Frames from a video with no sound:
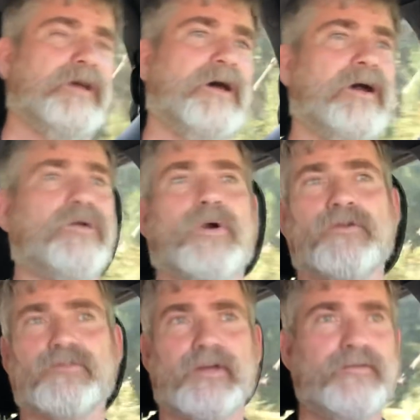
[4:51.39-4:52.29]
of
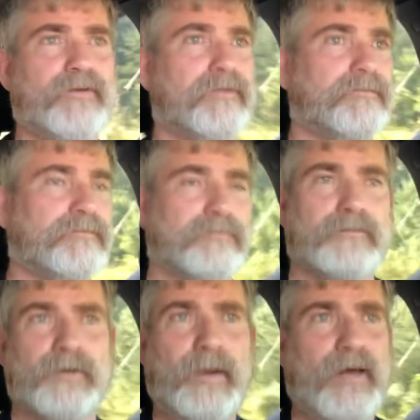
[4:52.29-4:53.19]
course, even
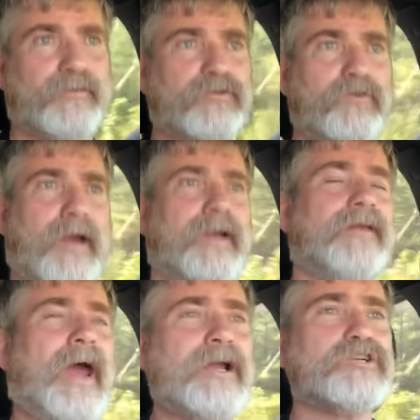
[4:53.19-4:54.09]
about the train,
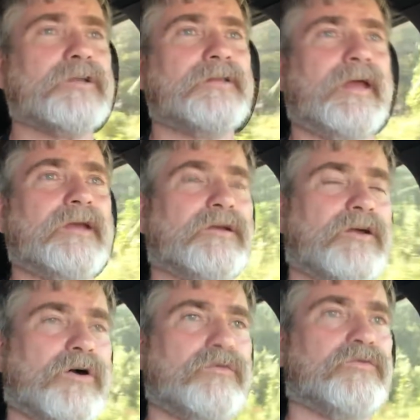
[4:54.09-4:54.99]
they can
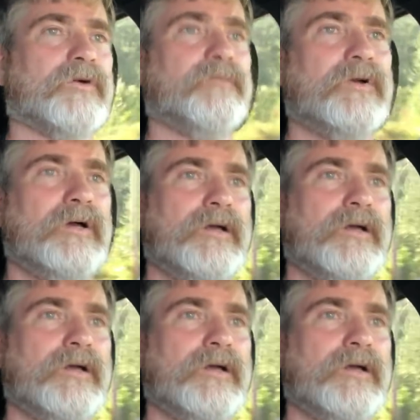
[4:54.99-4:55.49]
go from